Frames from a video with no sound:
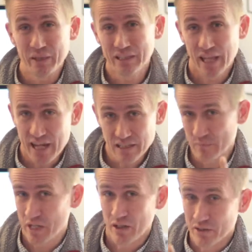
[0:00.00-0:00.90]
be late,
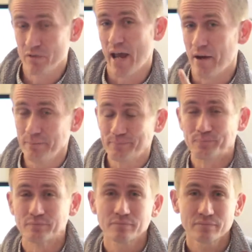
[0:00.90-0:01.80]
I'm telling you now,
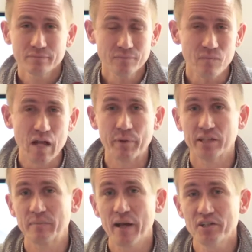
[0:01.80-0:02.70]

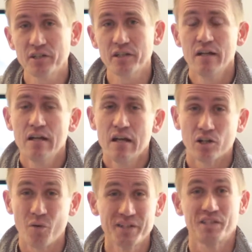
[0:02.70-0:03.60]
because I'm actually
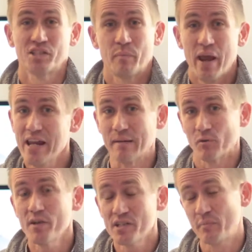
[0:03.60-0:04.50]
going to Spain. I'm
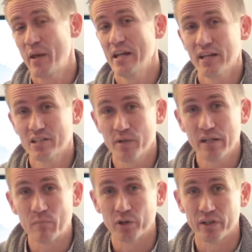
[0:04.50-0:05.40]
going to Spain next
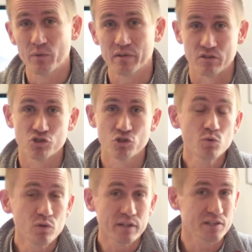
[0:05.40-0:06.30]
week. I'm working with a
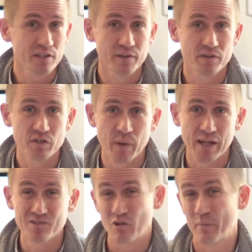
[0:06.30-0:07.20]
school in southern
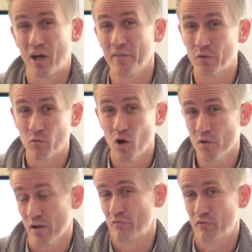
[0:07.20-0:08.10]
Spain, so I'll be on the
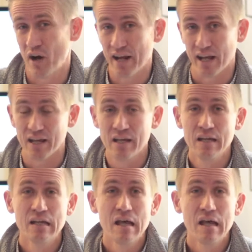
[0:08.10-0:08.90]
road on Friday.